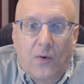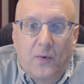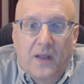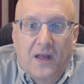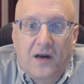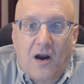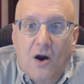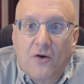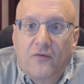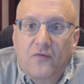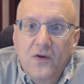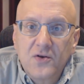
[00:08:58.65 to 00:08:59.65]
where we get an
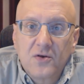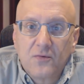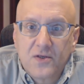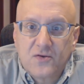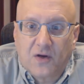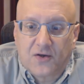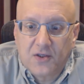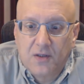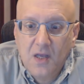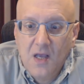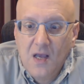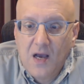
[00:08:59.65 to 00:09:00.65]
artificial restriction
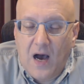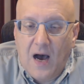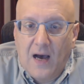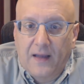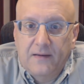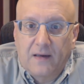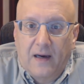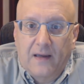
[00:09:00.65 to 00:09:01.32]
on